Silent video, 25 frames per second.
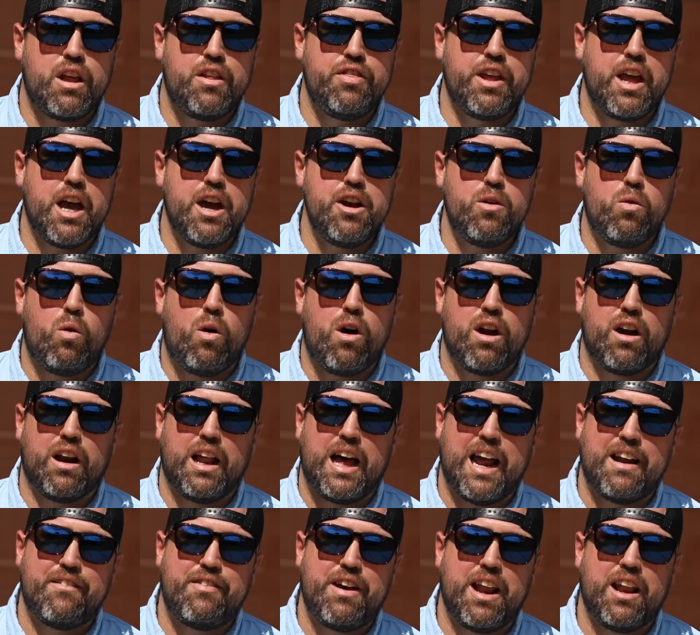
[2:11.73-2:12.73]
The underwater
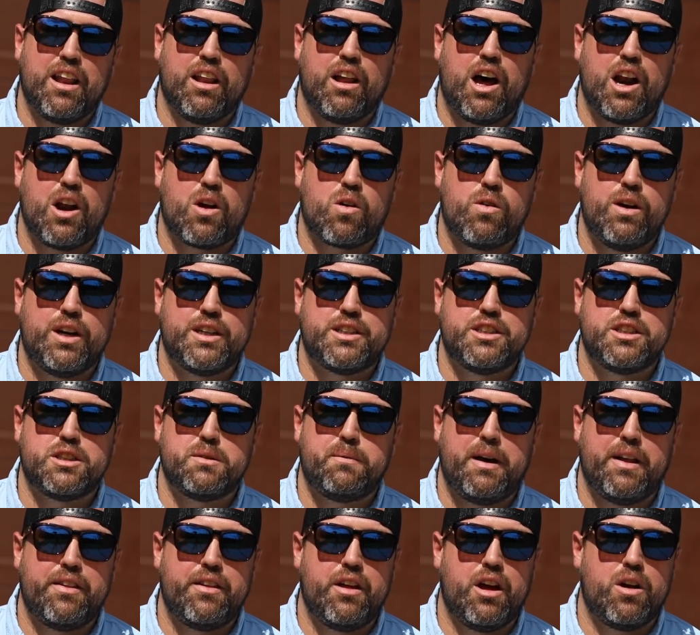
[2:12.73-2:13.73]
light, I've had a lot of questions
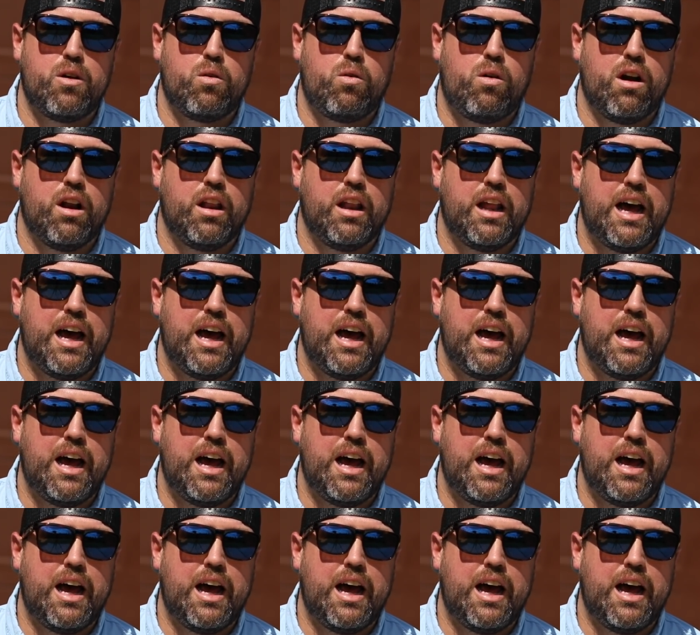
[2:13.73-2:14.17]
about the underwater